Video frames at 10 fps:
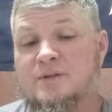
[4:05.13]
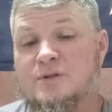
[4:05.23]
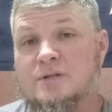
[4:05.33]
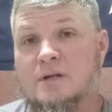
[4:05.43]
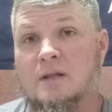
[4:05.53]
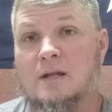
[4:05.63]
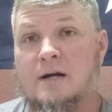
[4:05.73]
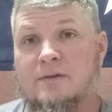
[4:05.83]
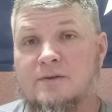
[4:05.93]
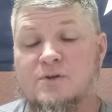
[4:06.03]
It's just a
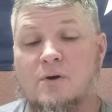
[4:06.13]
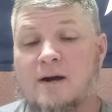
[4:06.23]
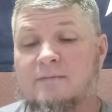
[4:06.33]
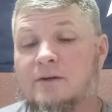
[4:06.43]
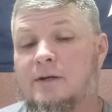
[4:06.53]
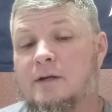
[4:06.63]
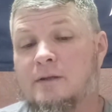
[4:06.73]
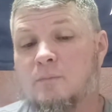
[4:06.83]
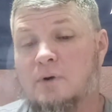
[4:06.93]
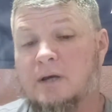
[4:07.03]
lot of the traveling,
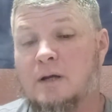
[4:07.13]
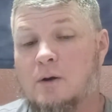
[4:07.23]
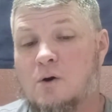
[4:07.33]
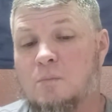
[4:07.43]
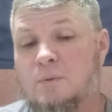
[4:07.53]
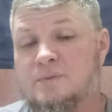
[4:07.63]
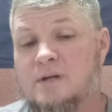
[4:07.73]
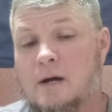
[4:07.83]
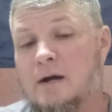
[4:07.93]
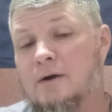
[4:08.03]
and then when I get home I'm
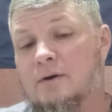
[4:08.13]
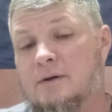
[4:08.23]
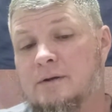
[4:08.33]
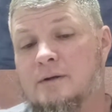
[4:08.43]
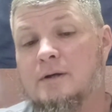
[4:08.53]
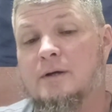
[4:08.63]
tired and